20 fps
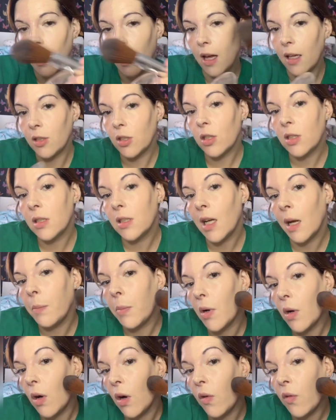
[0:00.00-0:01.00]
And just tap
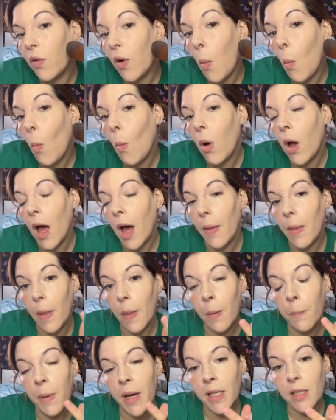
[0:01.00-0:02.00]
it off. And then
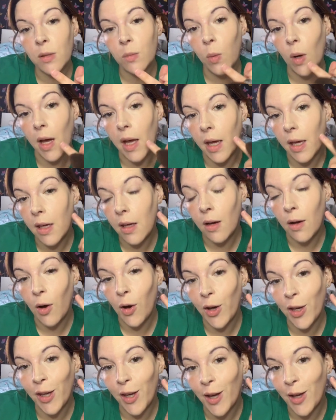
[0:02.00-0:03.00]
the best way
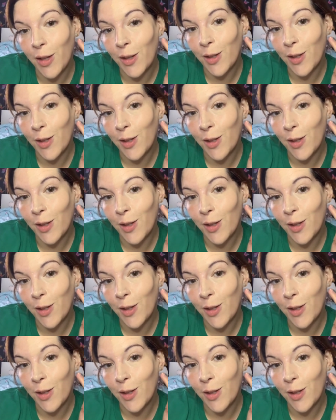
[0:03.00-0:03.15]
I